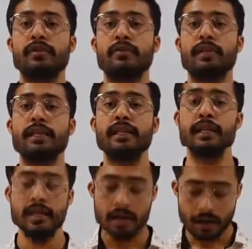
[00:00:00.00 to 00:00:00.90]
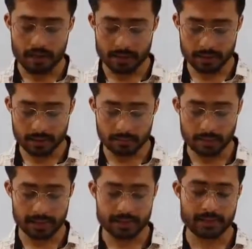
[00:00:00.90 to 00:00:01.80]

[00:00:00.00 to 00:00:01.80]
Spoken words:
to the another place?